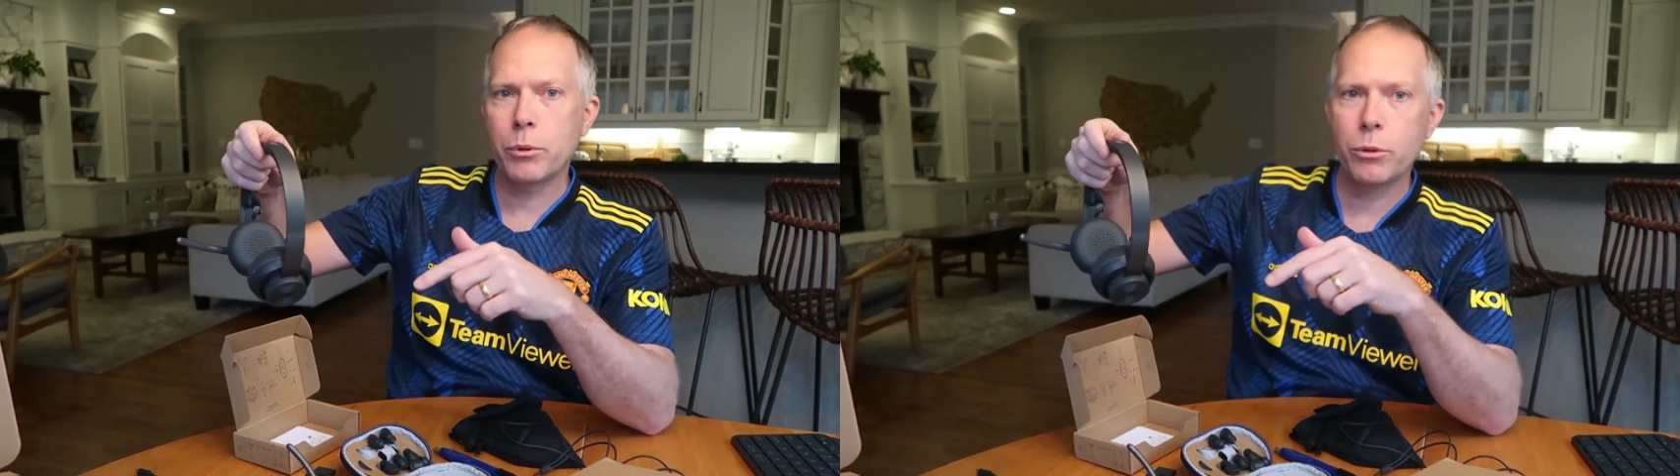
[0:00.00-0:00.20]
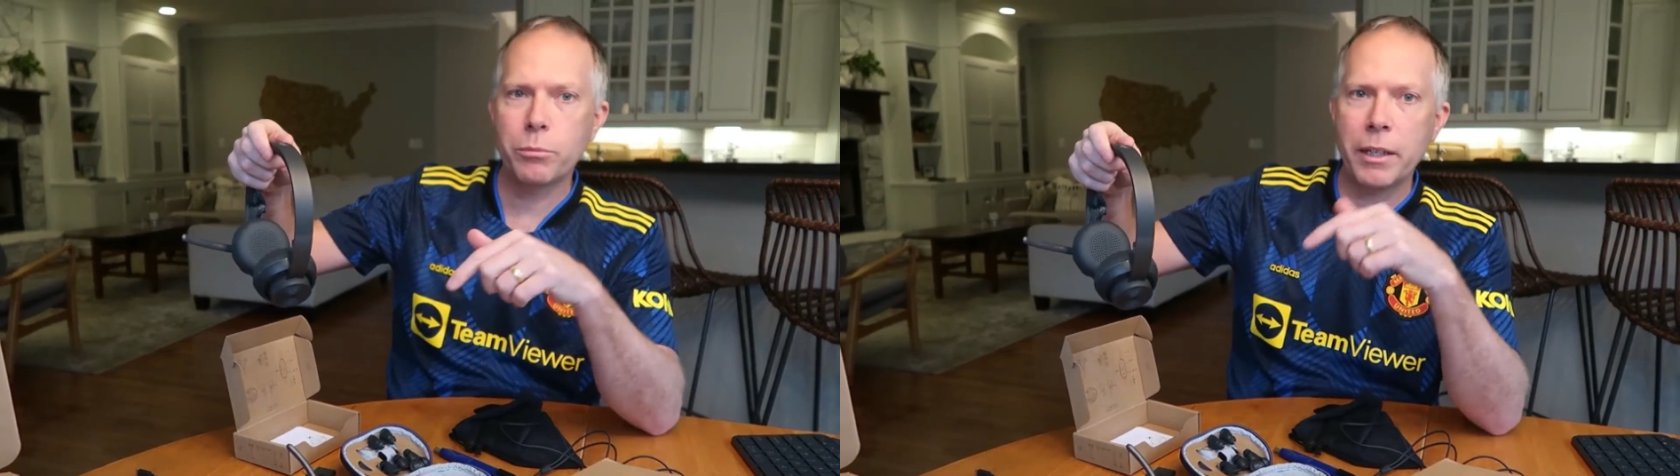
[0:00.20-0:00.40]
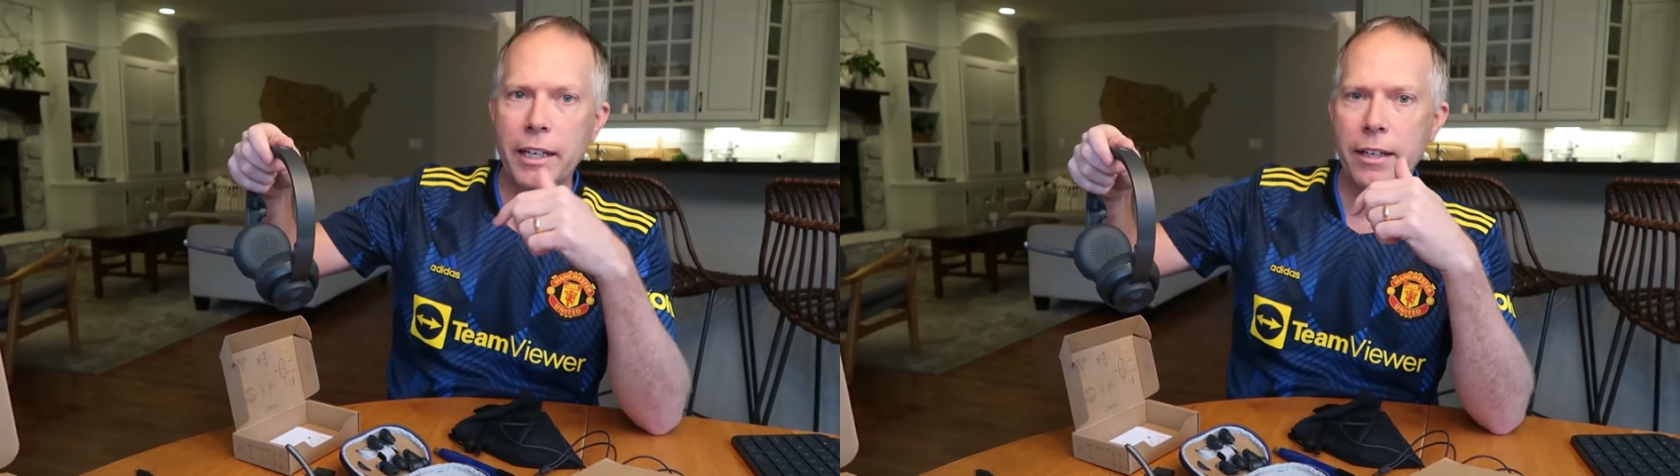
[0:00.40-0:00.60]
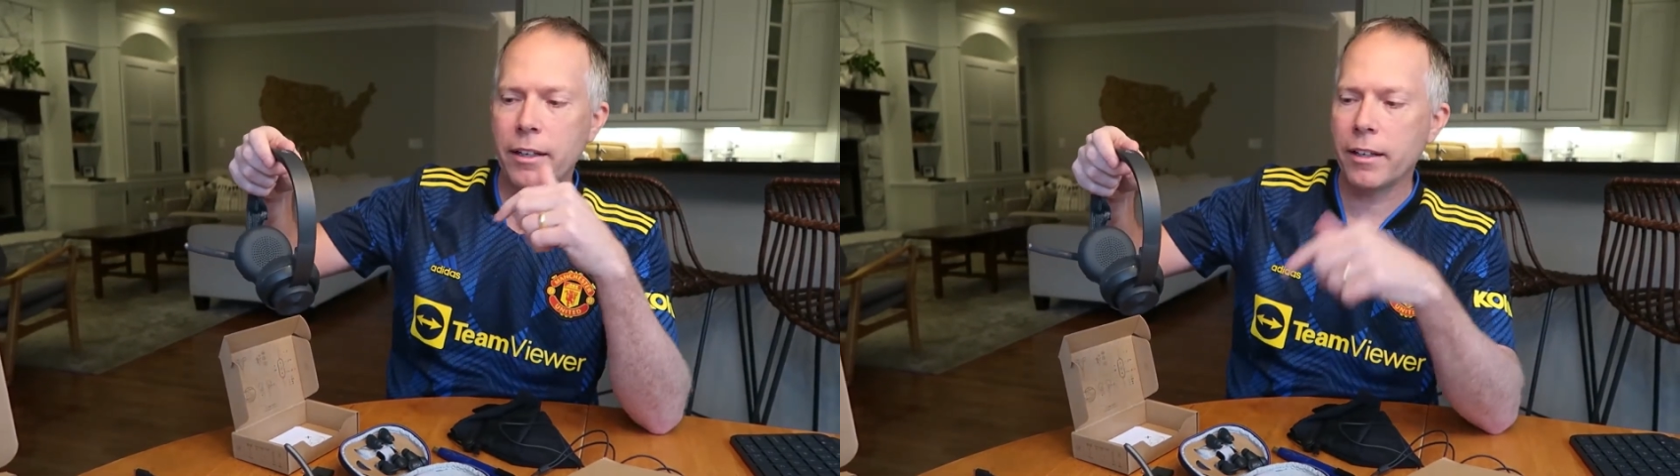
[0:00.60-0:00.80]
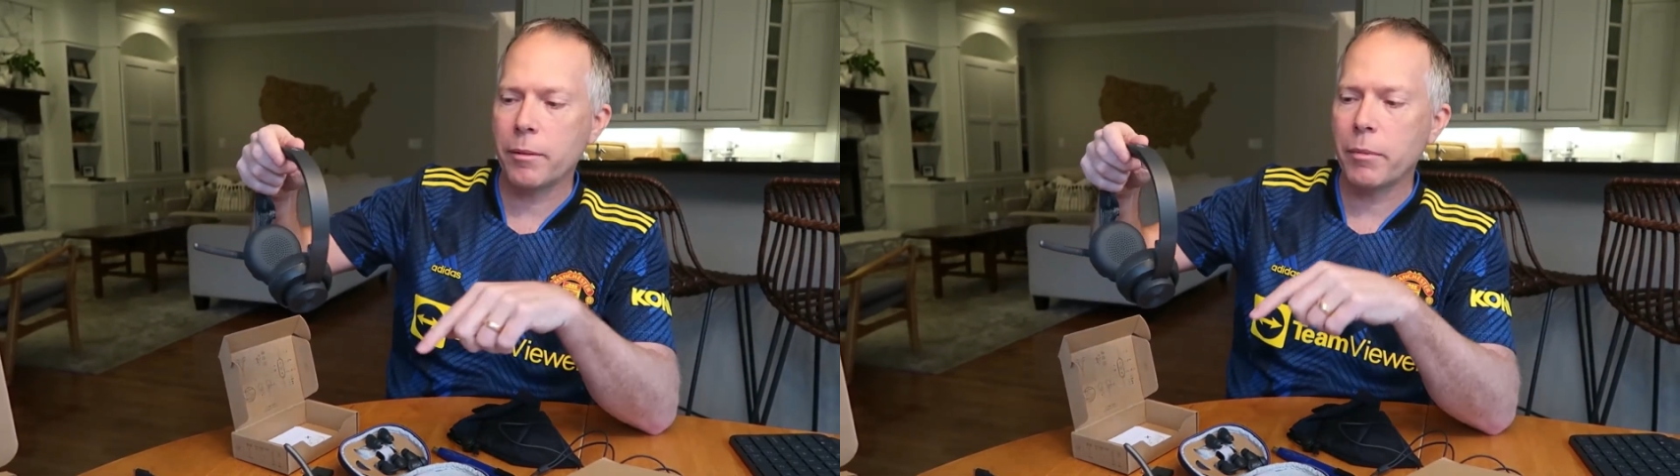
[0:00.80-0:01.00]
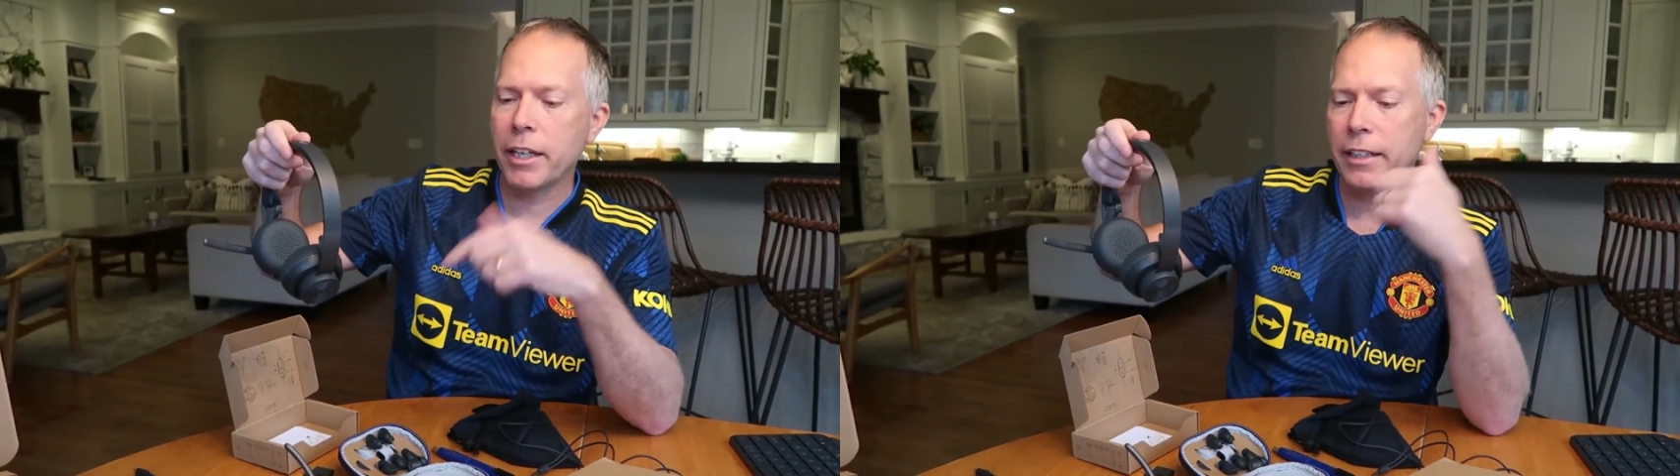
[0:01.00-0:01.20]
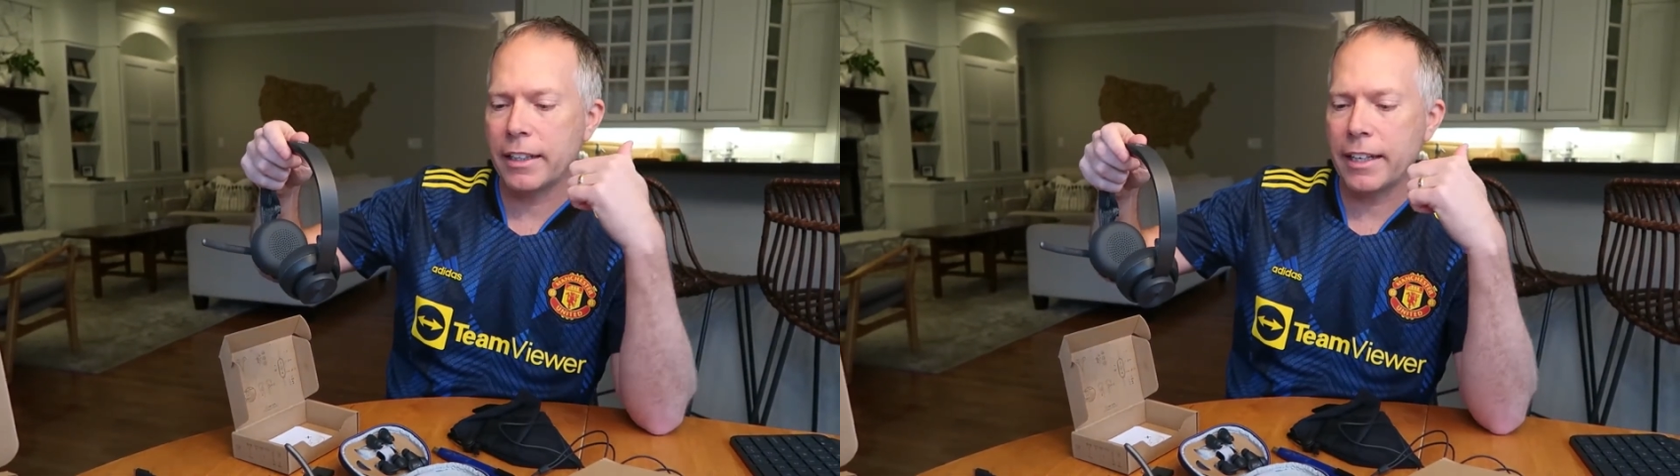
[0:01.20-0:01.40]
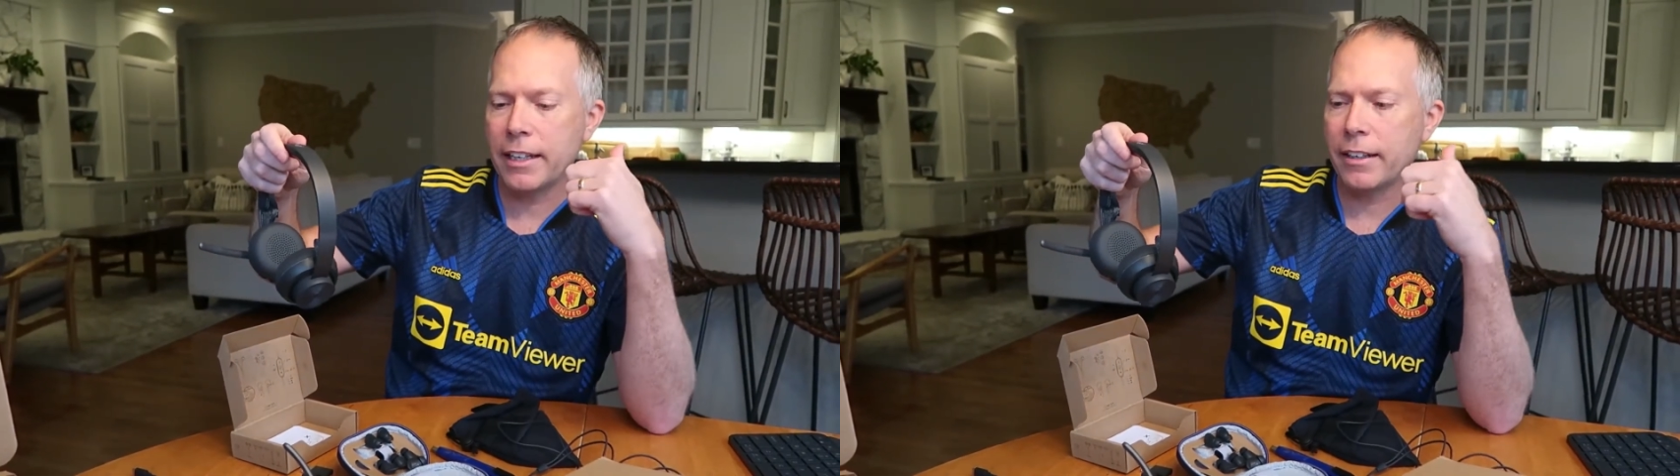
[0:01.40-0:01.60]
boom,
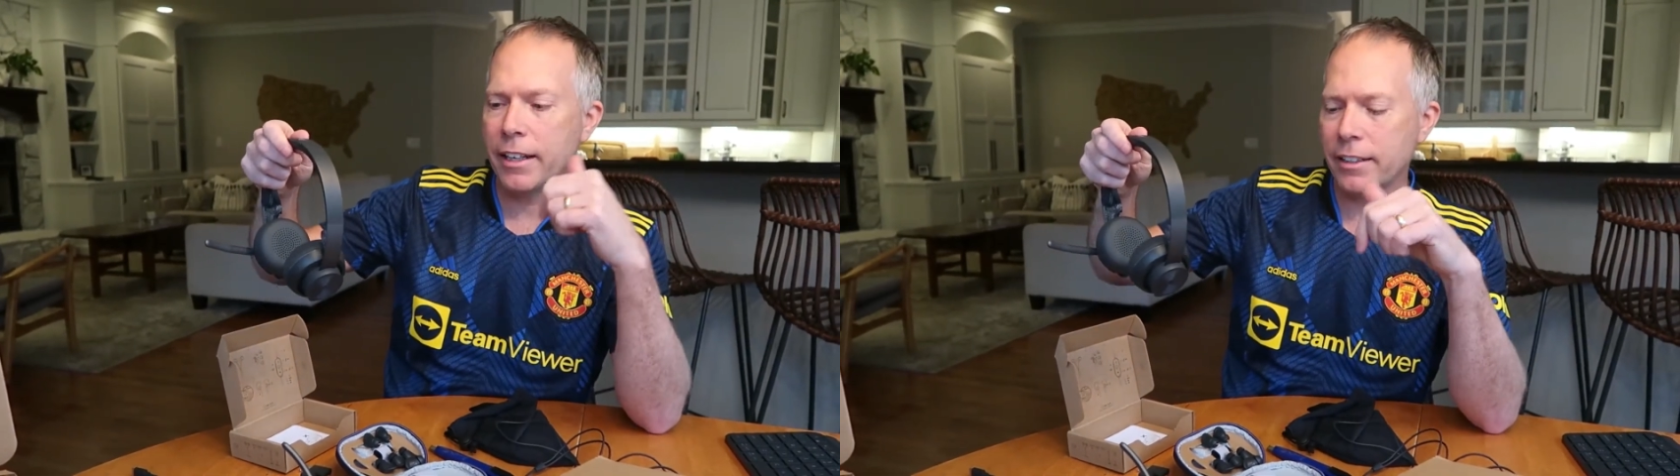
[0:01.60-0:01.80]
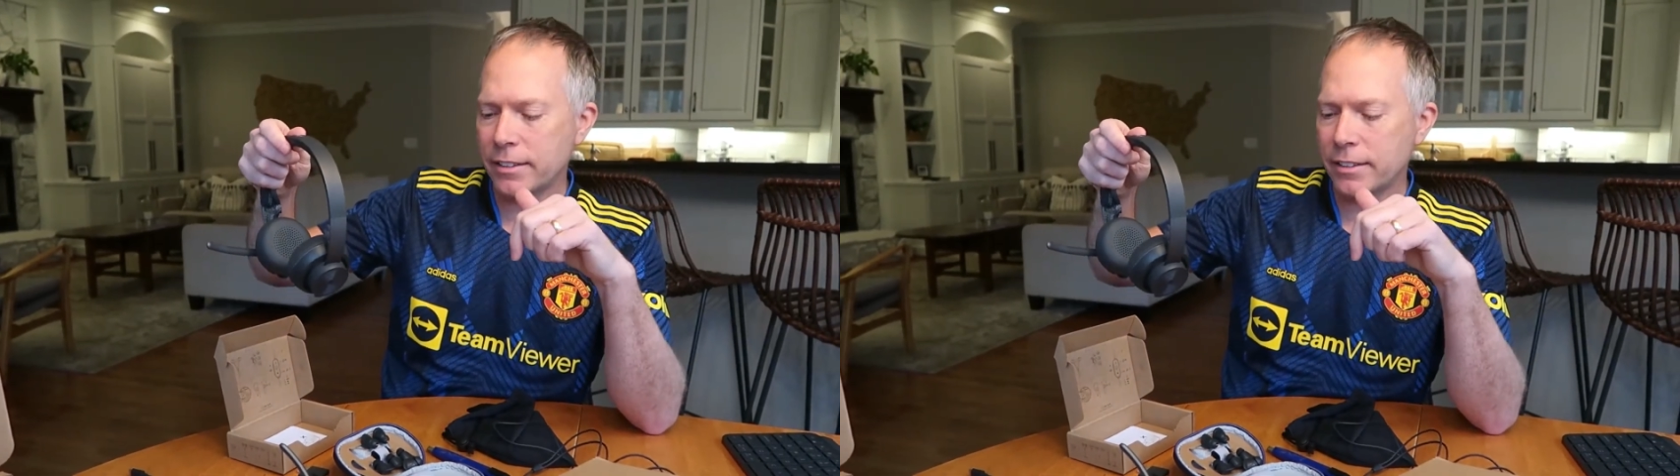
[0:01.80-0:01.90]
mic, and